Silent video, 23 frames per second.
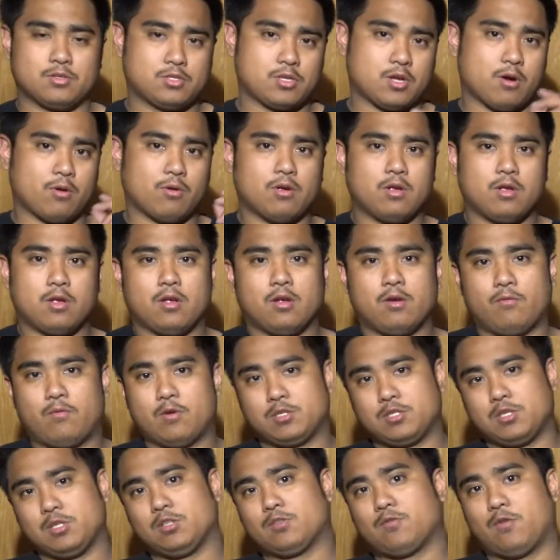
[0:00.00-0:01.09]
So,
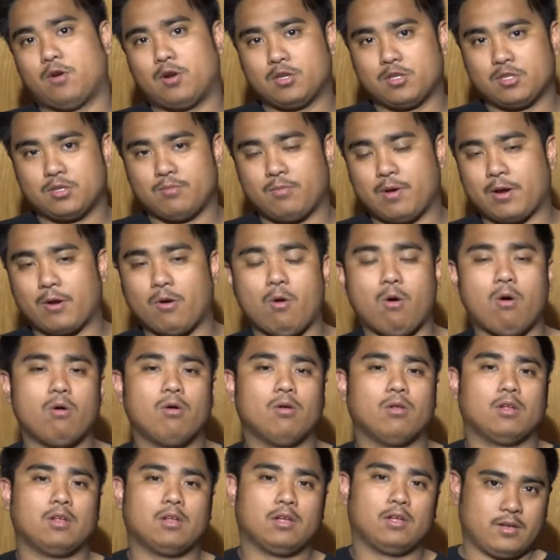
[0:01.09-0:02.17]
first things first, my
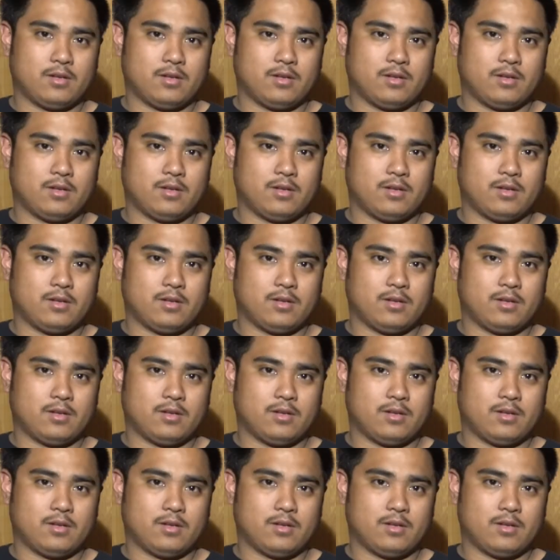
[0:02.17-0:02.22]
goal.